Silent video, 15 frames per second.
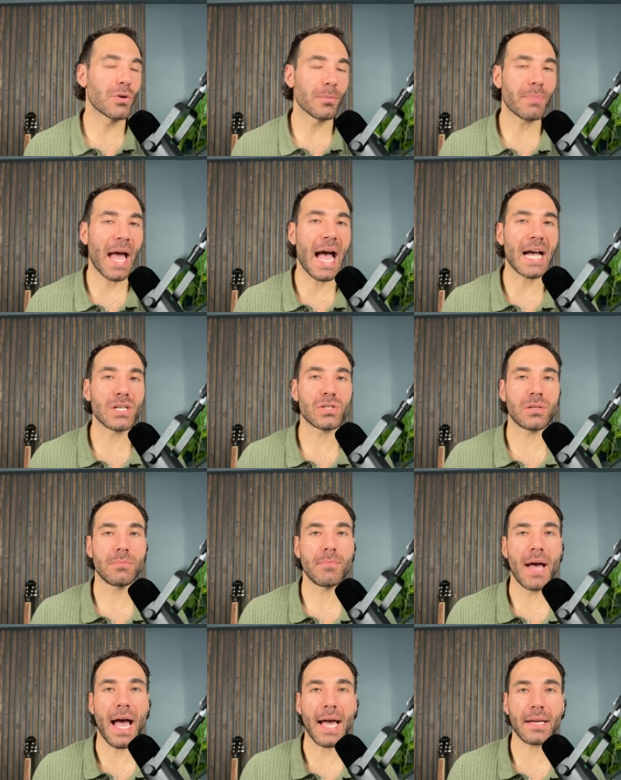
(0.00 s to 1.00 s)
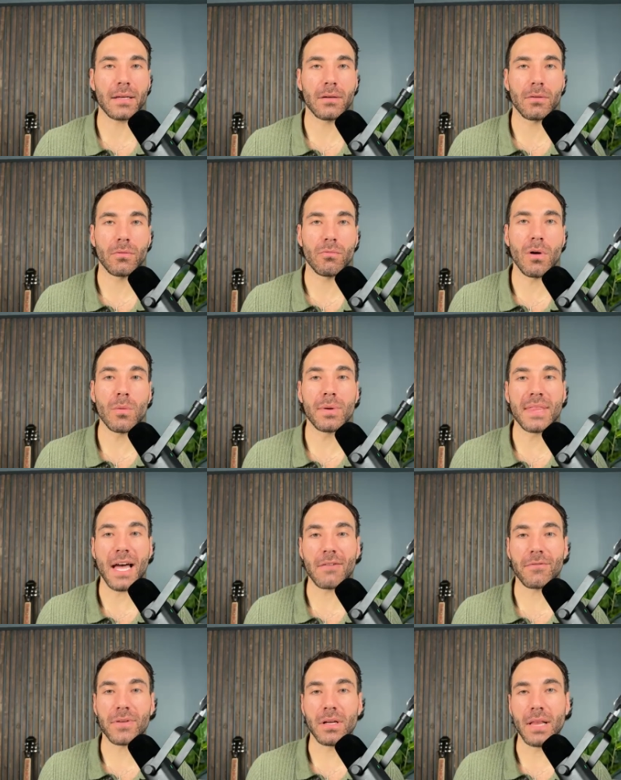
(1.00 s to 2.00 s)
passion back, what would
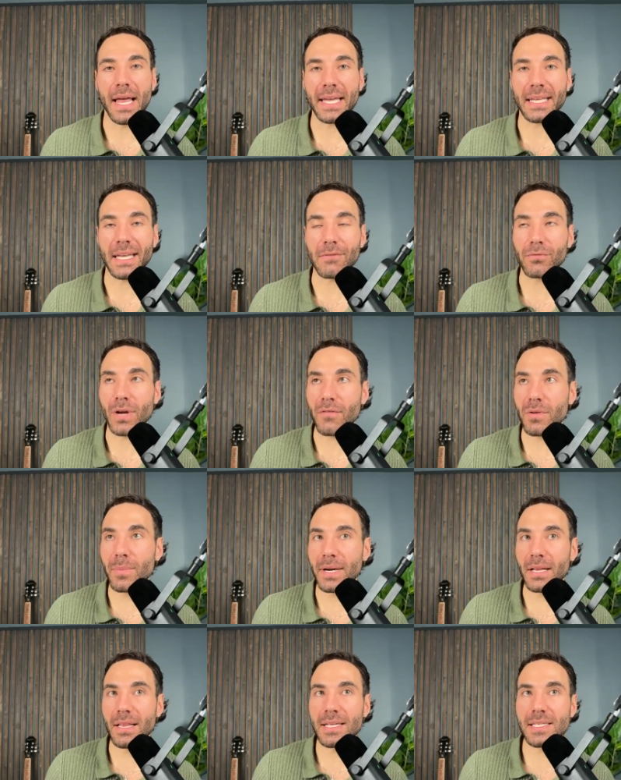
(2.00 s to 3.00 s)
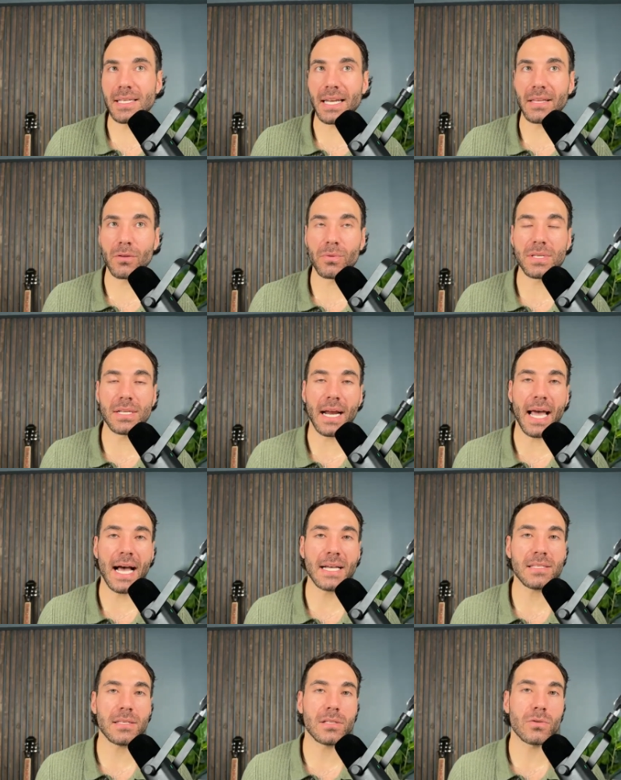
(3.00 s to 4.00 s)
that feel like? And for everybody listening, the reason I
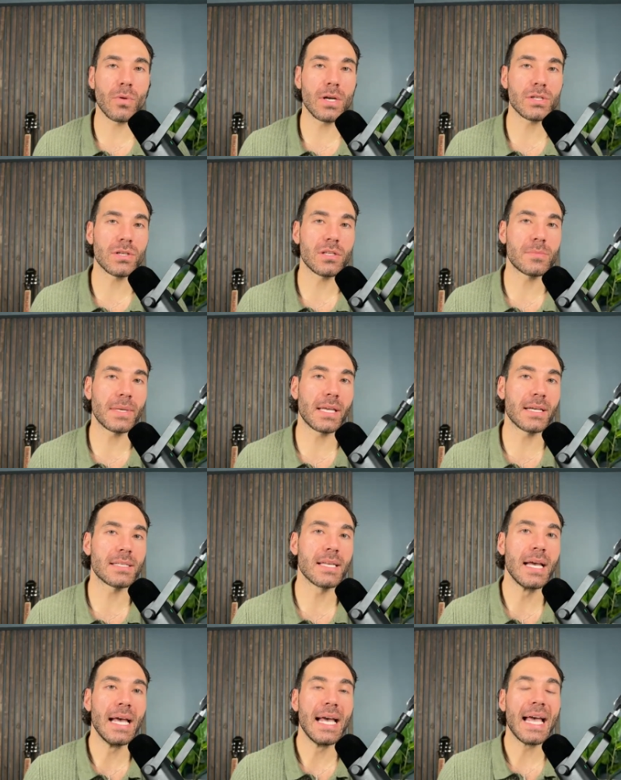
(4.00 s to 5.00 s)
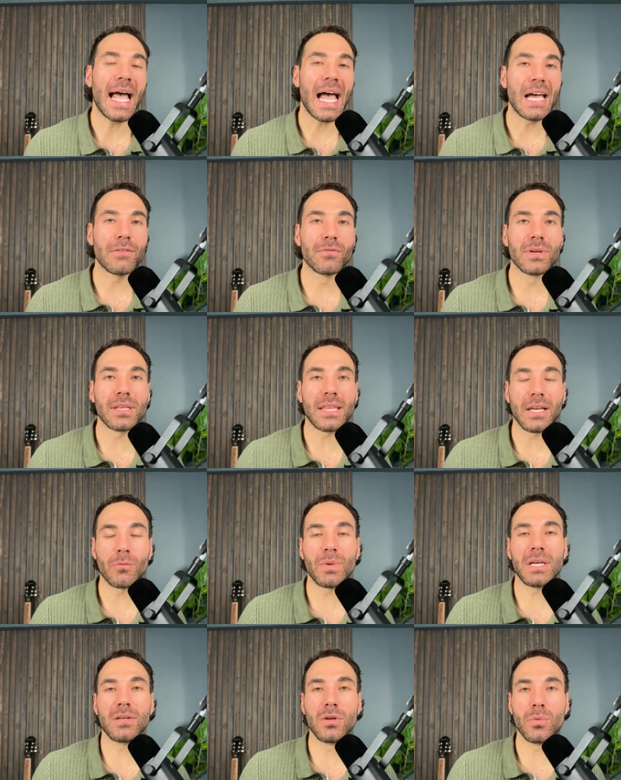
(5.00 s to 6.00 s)
ask this question is because everything
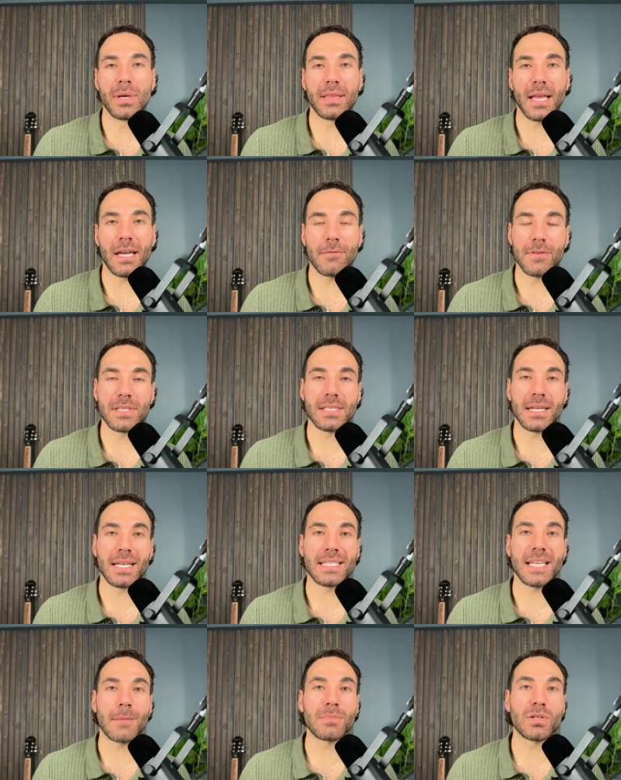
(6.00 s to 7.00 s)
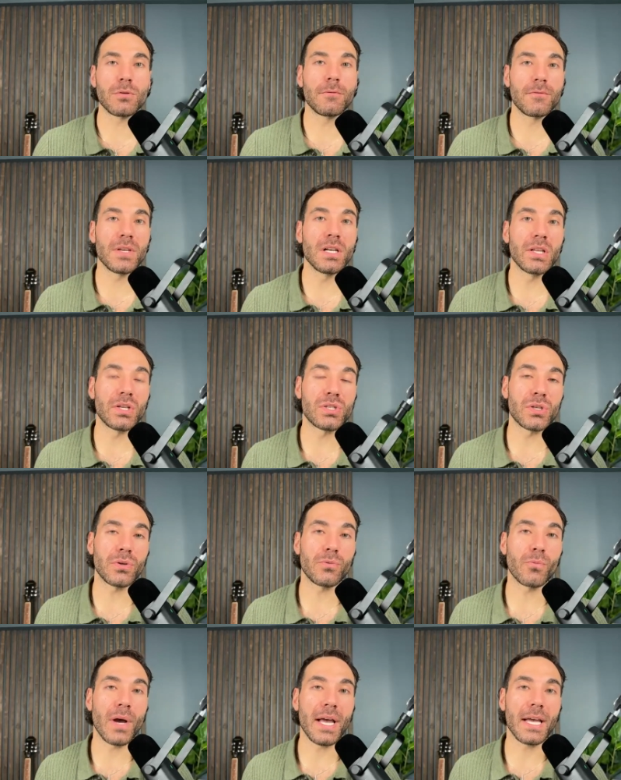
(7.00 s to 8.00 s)
we do in life is an attempt to feel a
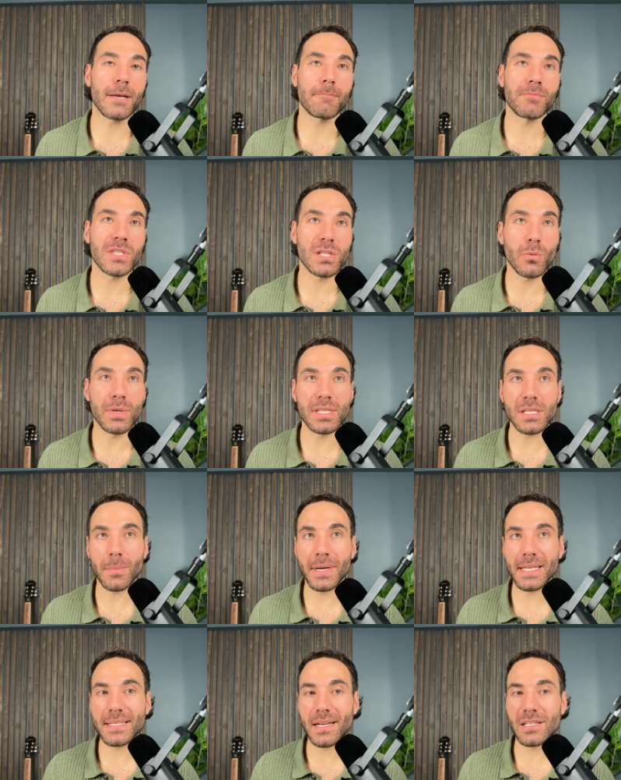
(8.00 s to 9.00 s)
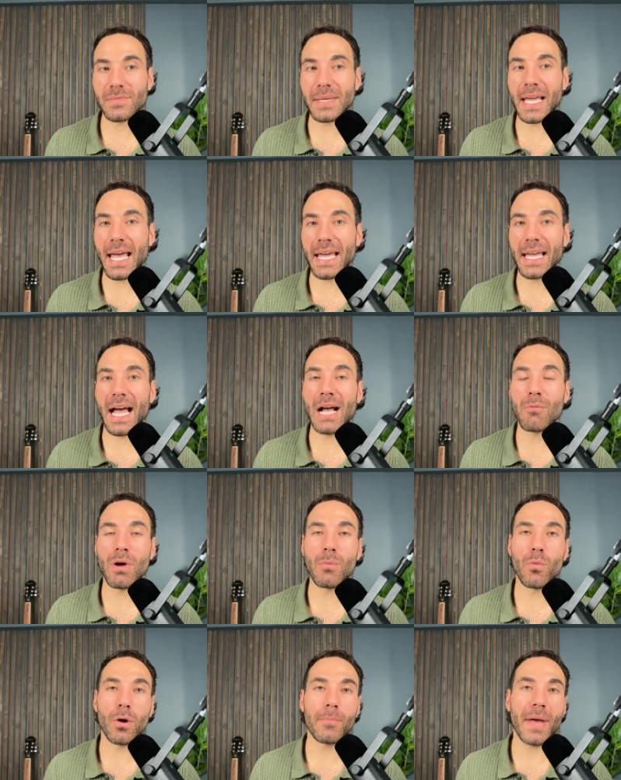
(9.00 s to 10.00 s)
certain way. So when somebody tells me, "Hey, I
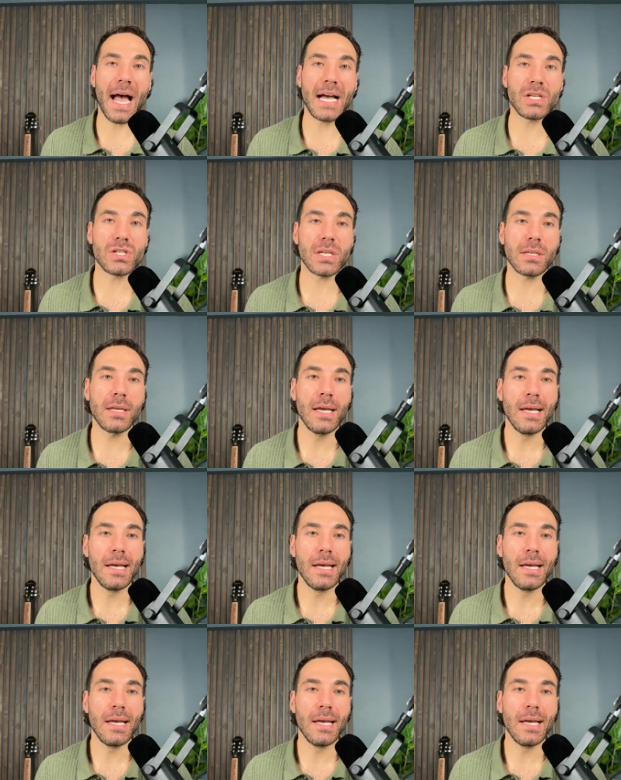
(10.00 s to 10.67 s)
want more passion,"